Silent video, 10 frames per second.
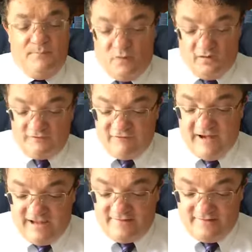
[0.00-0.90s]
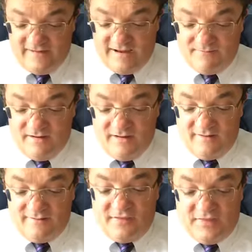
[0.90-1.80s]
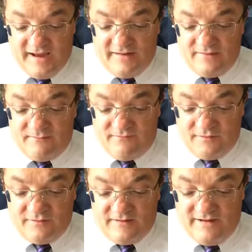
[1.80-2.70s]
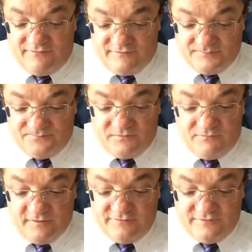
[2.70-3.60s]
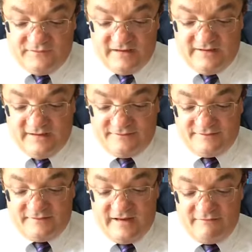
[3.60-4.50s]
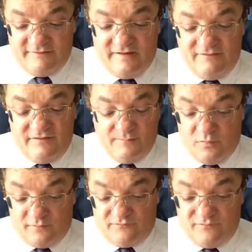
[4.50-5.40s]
Paul's writing to them to thank them for their gift verse 15 tells us that he received support